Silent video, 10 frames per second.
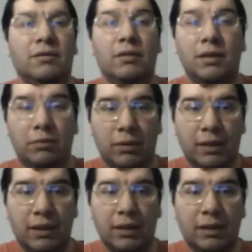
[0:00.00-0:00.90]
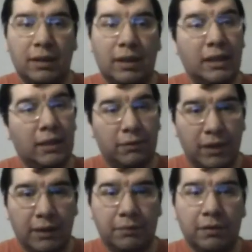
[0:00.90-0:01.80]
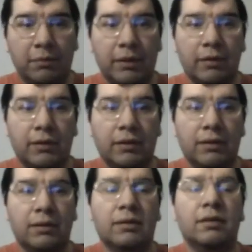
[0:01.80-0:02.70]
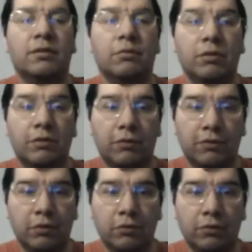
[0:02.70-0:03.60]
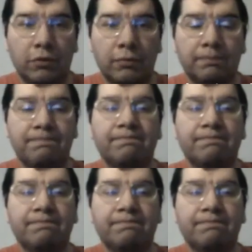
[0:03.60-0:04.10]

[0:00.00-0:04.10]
So anyway, I give Captain America The Winter Soldier